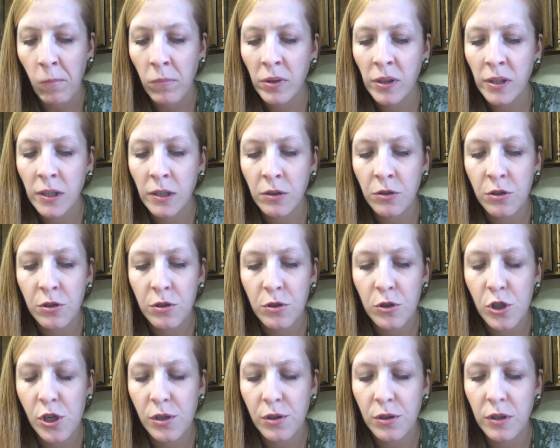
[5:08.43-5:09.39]
And
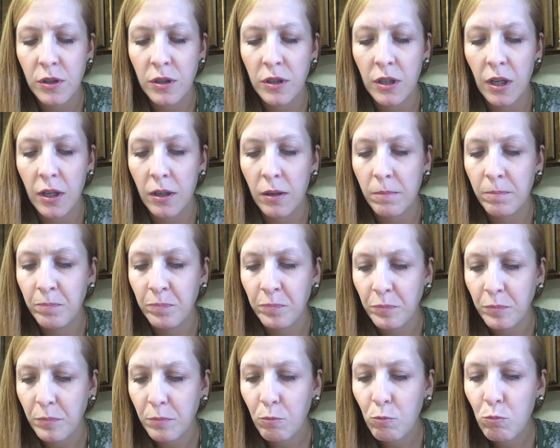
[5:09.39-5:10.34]
just as a
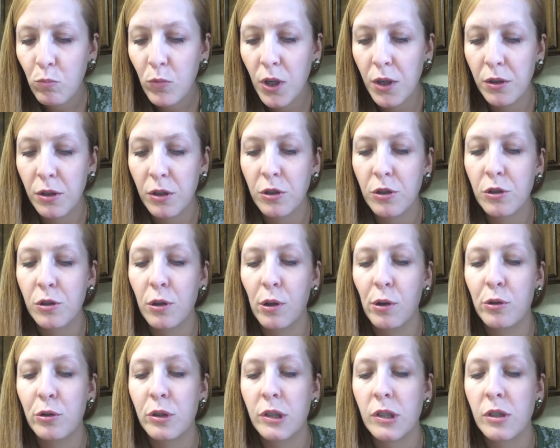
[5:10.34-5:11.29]

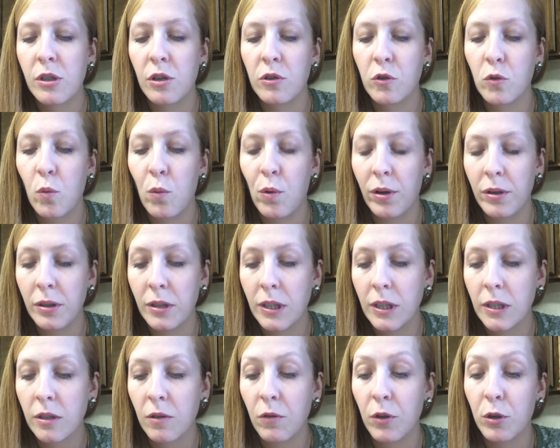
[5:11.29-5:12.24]
disclosure, it says
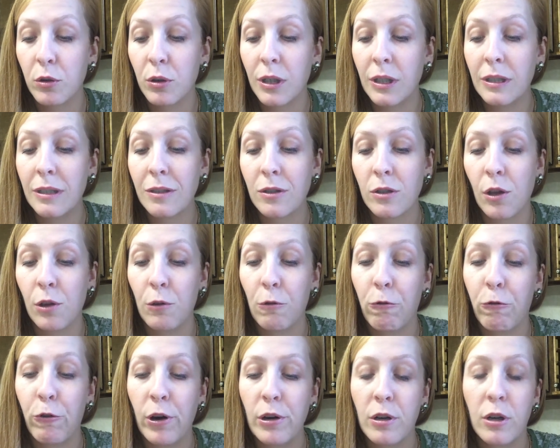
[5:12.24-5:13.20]
quantities of ingredients on the
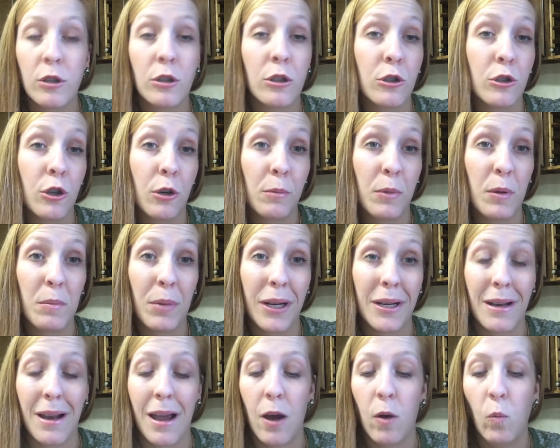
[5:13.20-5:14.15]
front are determined by
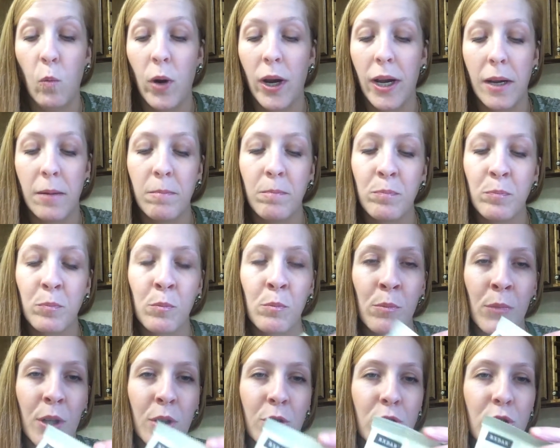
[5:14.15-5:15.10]
net weight.
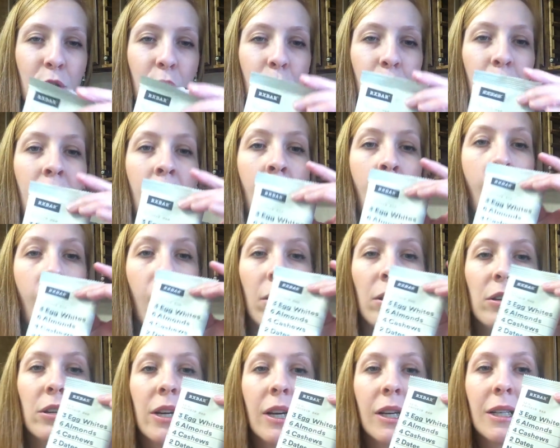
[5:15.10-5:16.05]
So
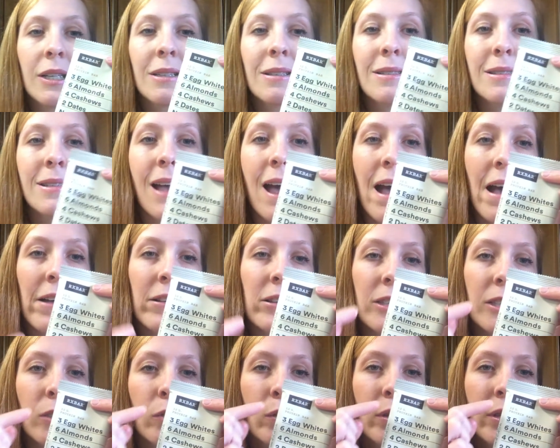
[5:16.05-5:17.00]
you're not
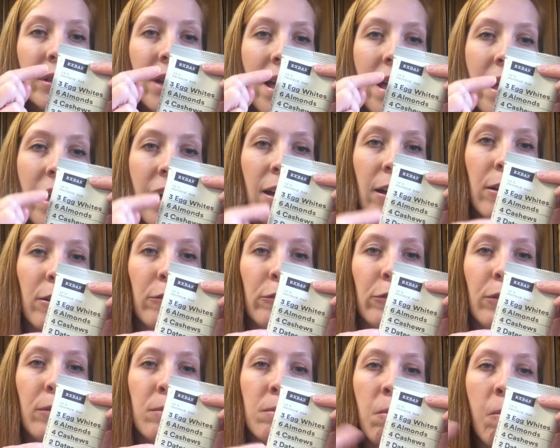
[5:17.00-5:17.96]
exactly going to
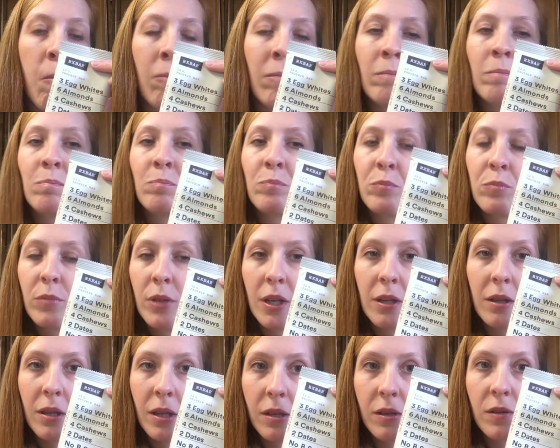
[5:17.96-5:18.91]
have
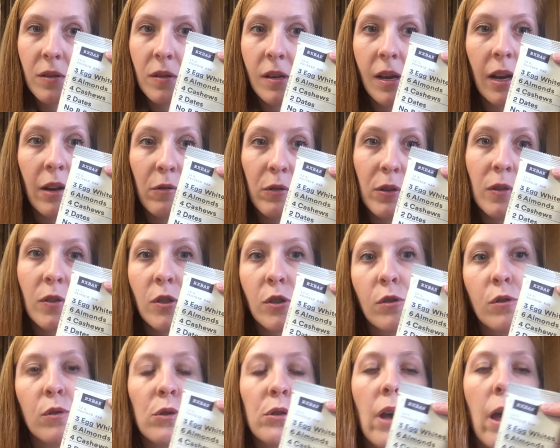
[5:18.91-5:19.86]
this every
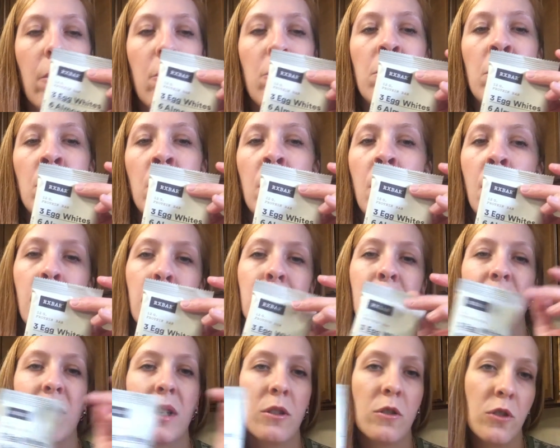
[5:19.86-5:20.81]
single time.
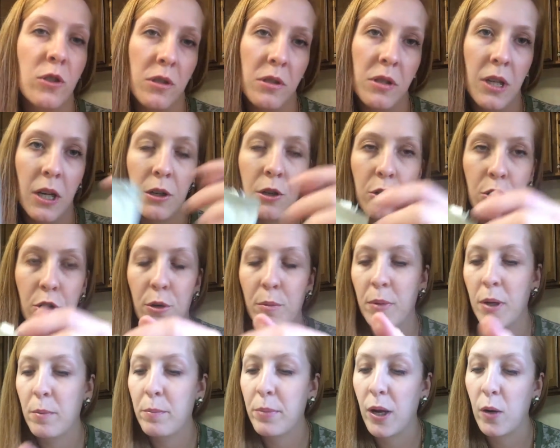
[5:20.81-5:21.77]
They
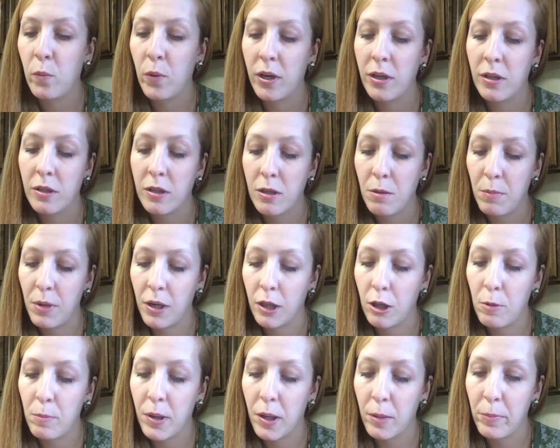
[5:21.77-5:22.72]
determine it by weight as they make
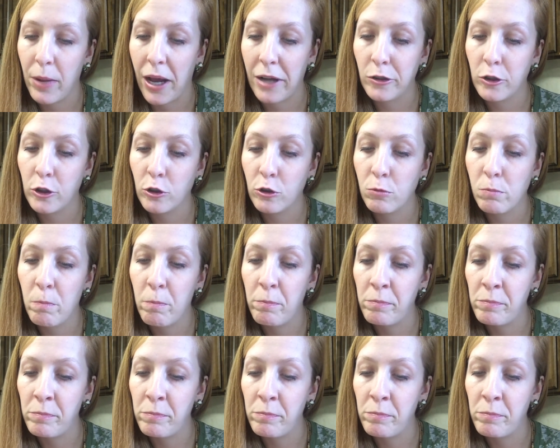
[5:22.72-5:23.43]
their big batches.